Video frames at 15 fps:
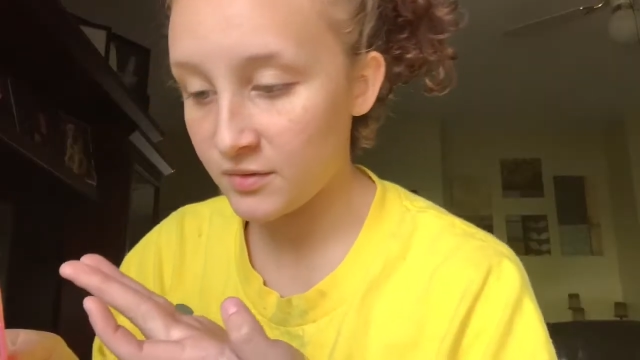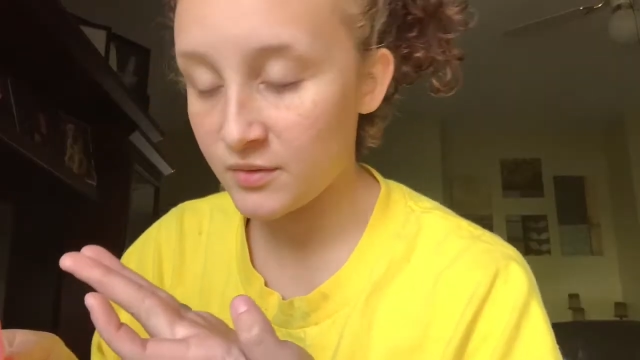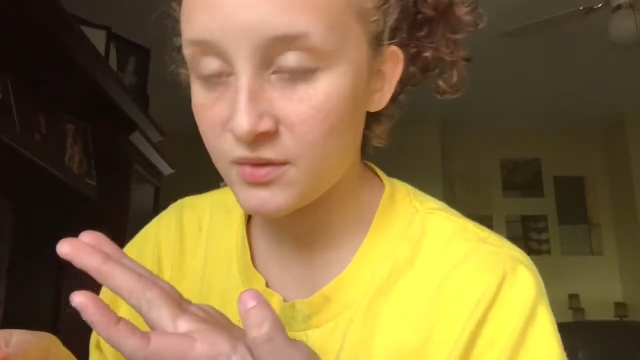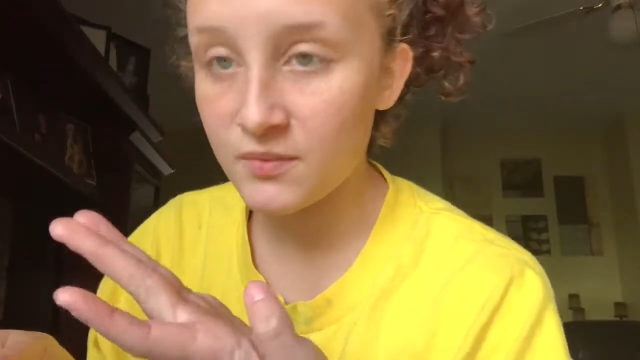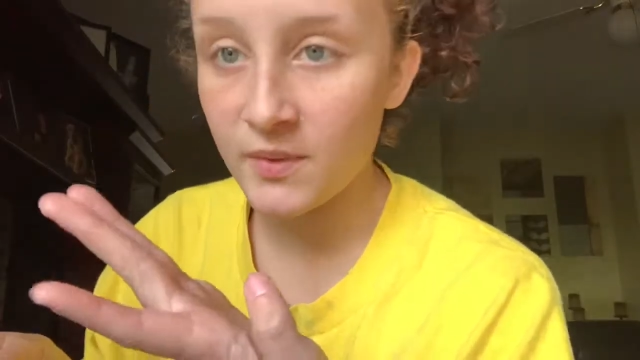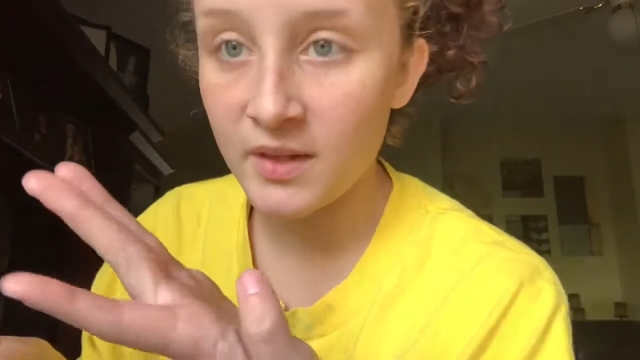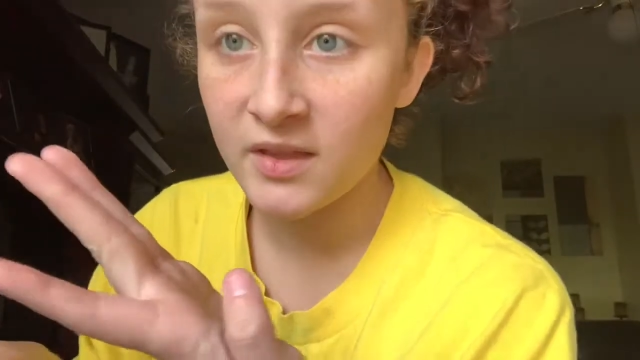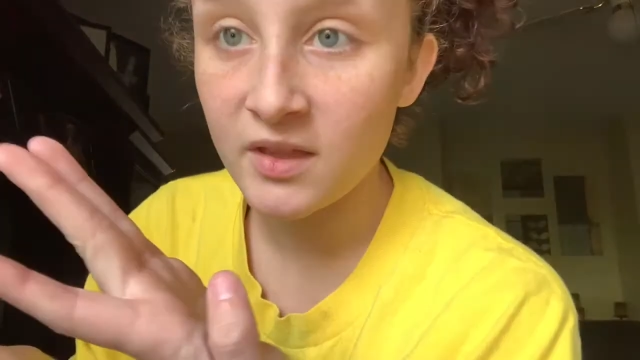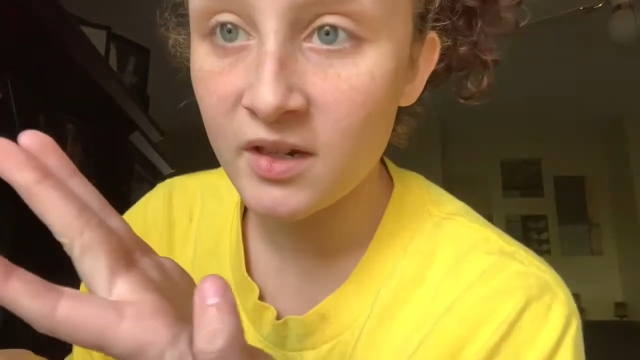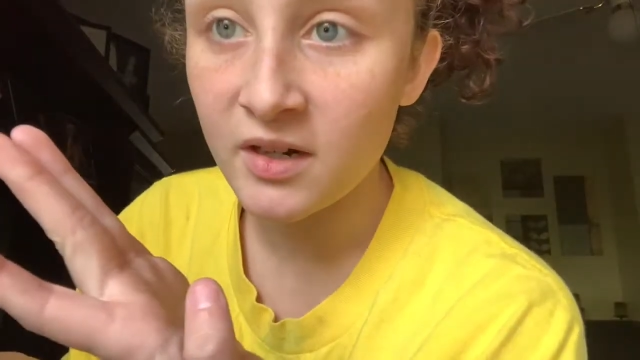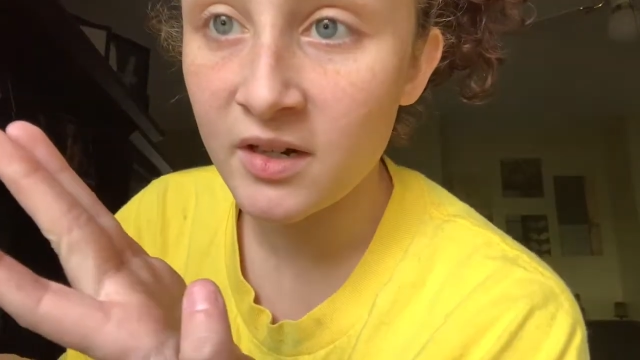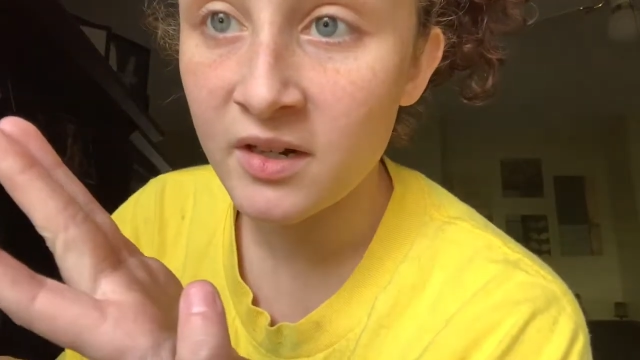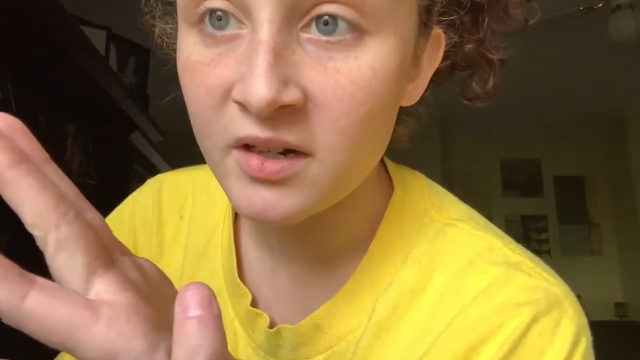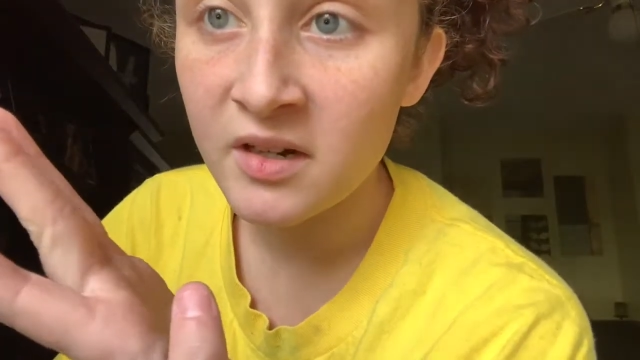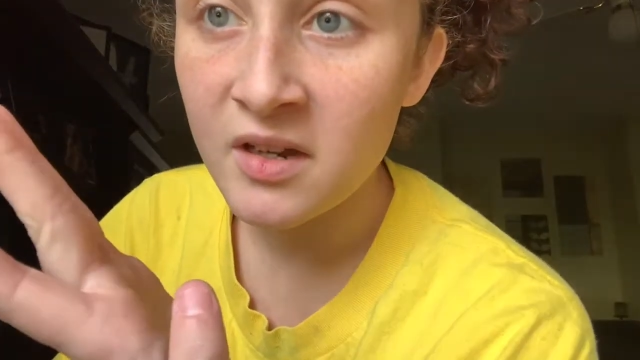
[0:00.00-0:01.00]
It's right
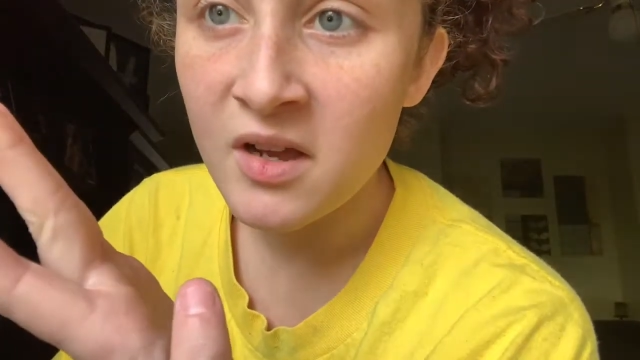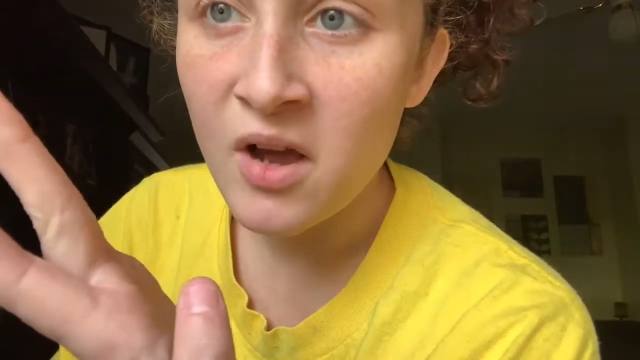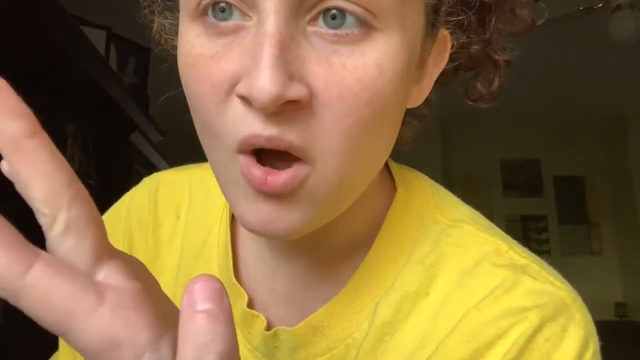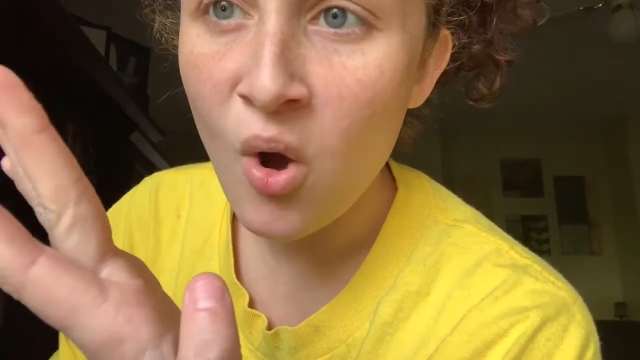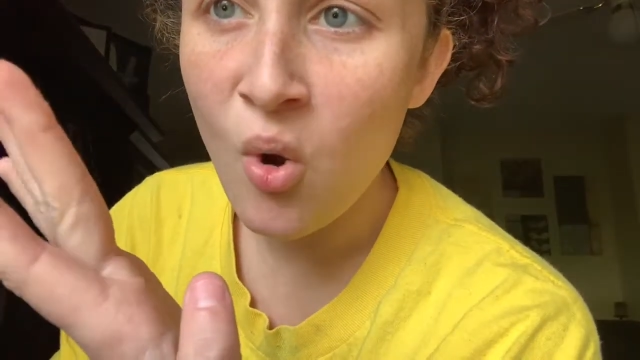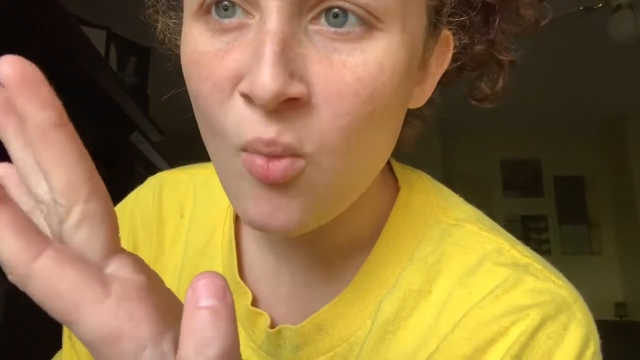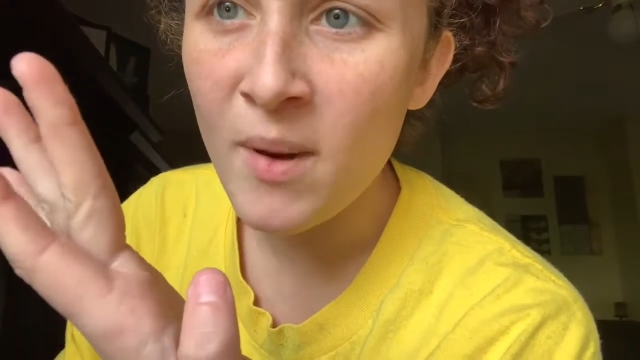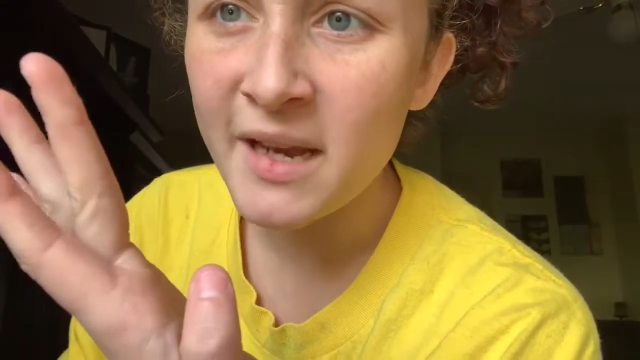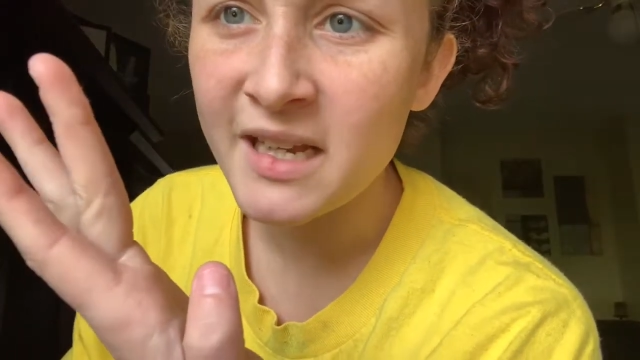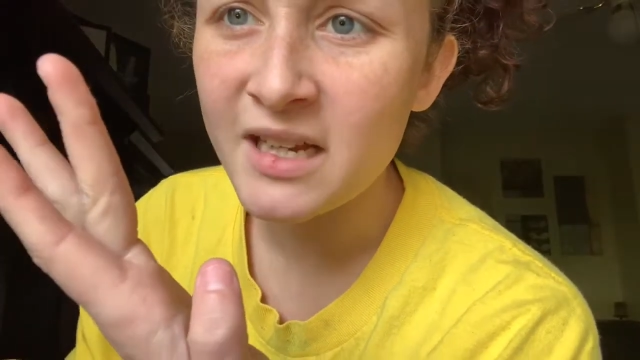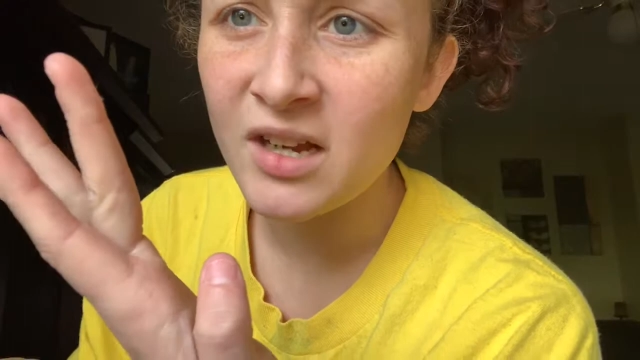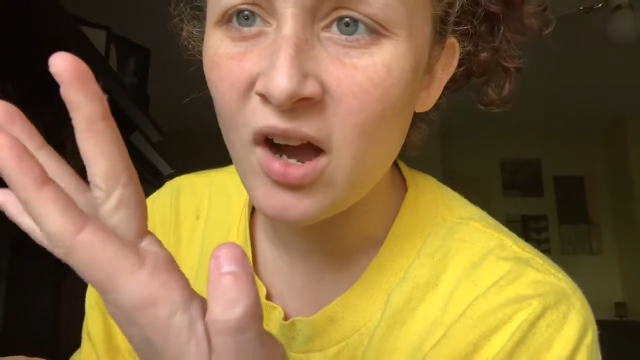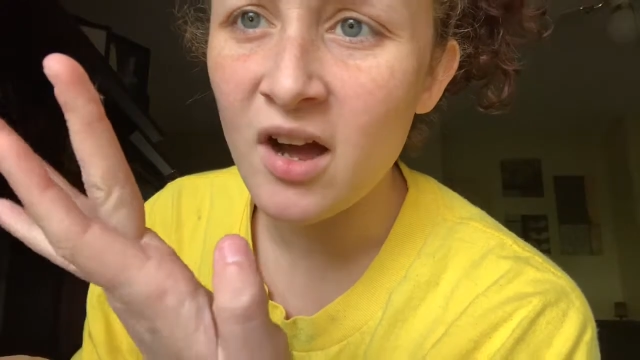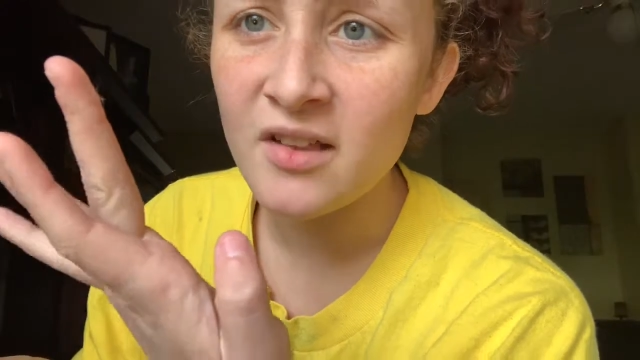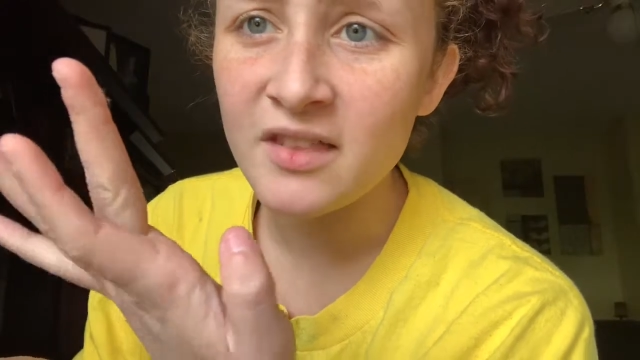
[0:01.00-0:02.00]
there. Oh my
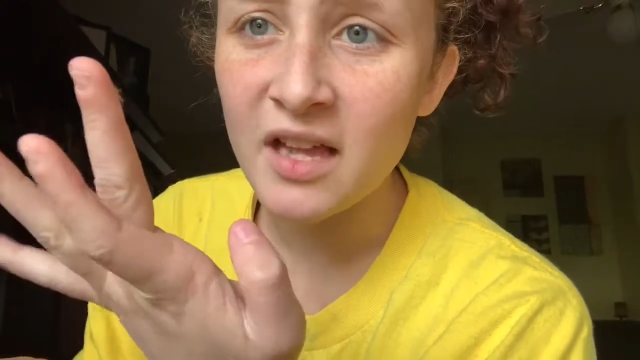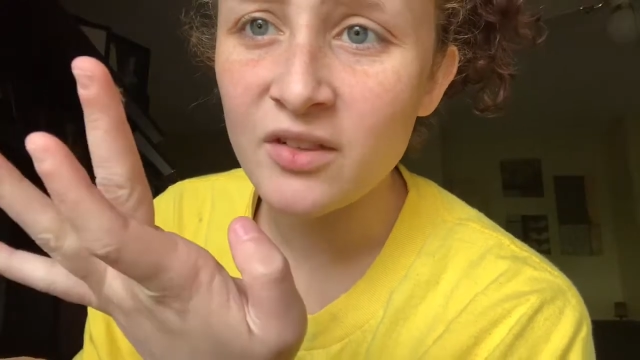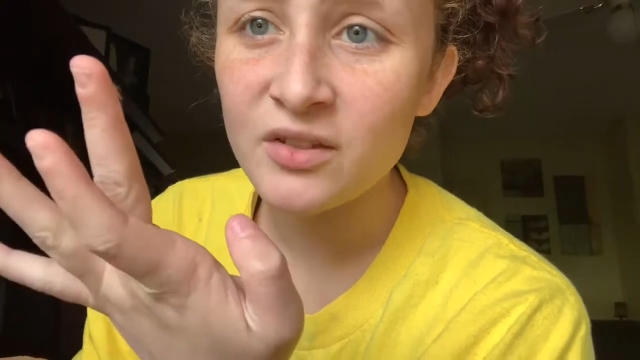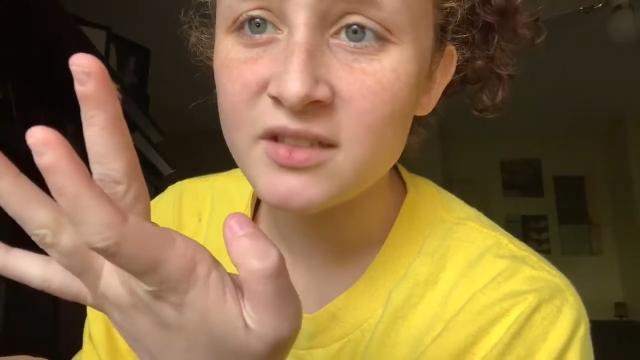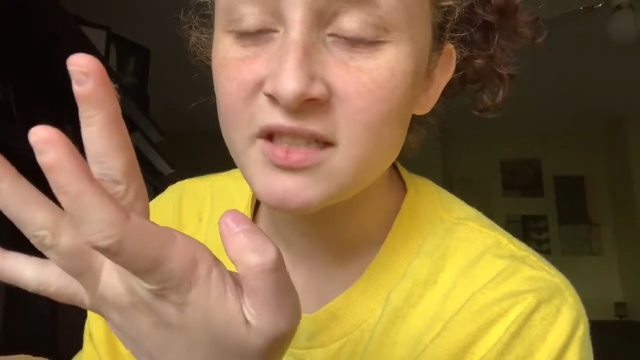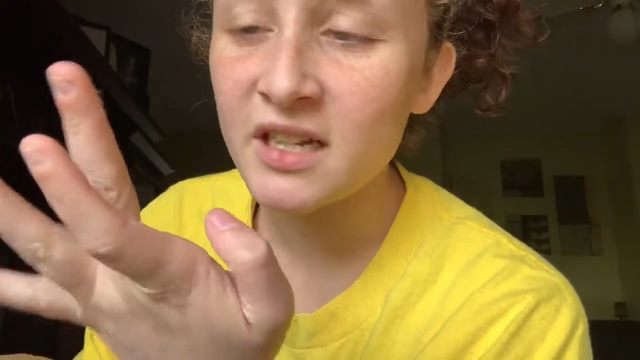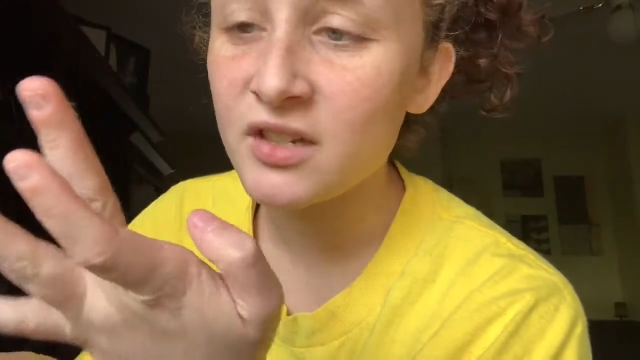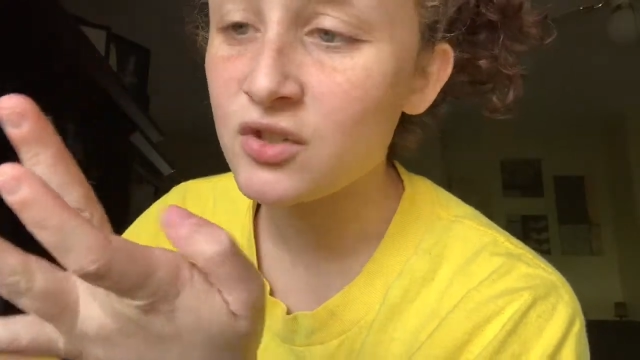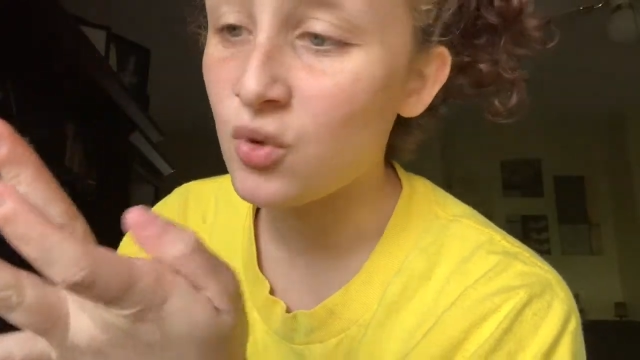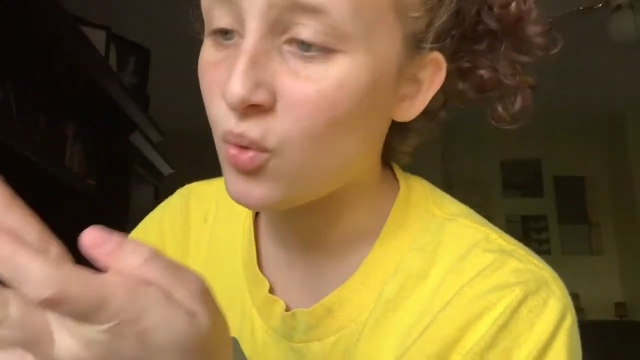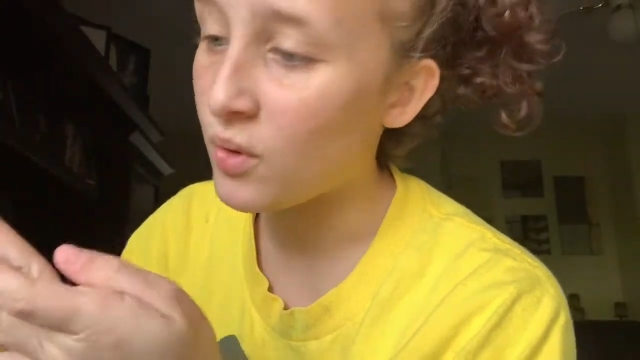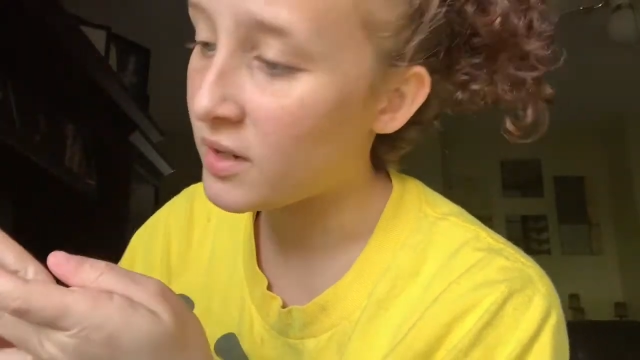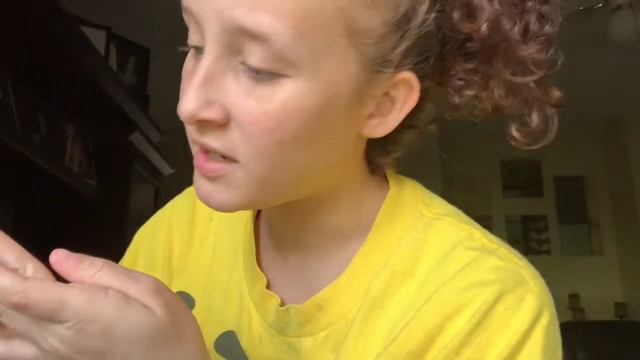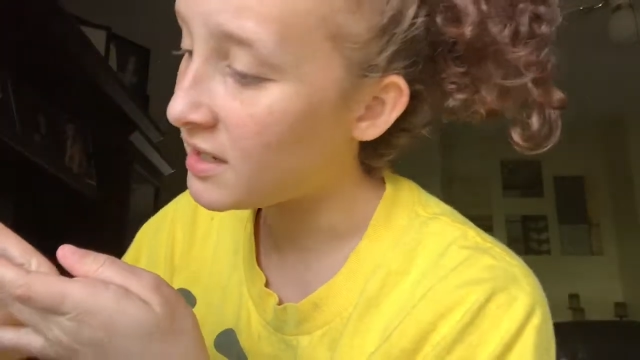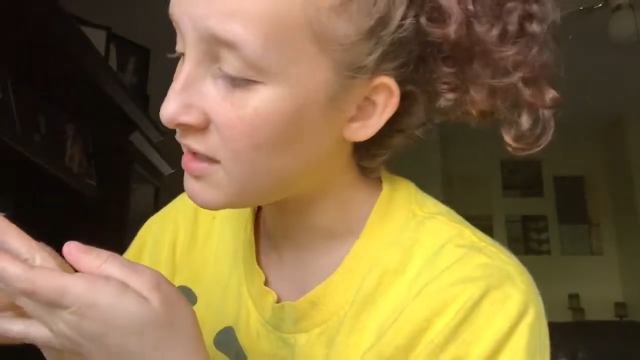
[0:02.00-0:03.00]
god, that looks like a
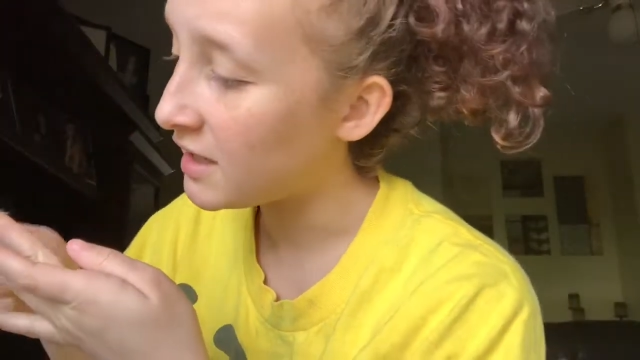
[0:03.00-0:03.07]
toy.